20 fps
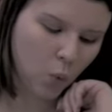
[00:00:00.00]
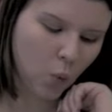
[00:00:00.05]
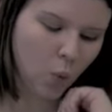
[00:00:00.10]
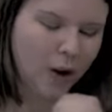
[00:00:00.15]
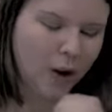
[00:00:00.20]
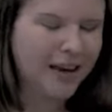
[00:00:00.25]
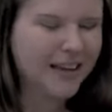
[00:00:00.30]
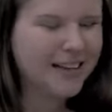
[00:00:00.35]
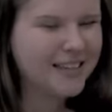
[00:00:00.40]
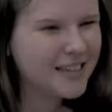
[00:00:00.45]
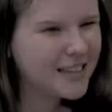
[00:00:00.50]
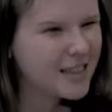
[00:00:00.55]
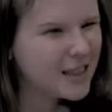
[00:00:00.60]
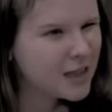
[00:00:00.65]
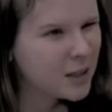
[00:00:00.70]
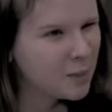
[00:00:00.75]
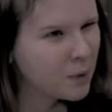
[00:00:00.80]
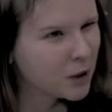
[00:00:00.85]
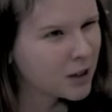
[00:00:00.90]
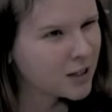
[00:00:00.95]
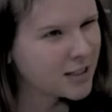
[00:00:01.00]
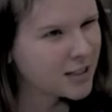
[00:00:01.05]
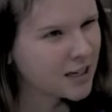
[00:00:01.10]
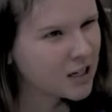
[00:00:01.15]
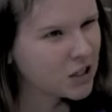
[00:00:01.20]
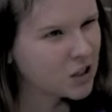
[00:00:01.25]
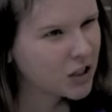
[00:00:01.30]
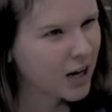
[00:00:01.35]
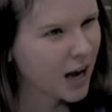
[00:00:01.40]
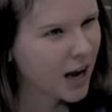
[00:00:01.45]
Wait, didn't the book
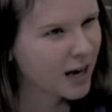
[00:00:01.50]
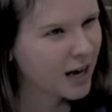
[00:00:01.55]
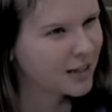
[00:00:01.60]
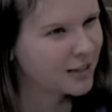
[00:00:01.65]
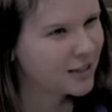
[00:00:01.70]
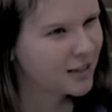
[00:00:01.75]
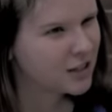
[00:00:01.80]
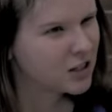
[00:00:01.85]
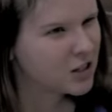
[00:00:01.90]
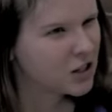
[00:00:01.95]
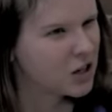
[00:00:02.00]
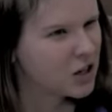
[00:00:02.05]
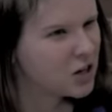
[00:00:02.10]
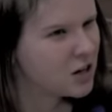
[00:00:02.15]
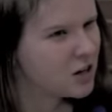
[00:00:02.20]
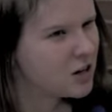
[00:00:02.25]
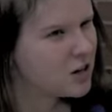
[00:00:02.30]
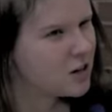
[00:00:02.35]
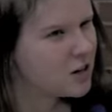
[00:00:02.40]
say she had a sister?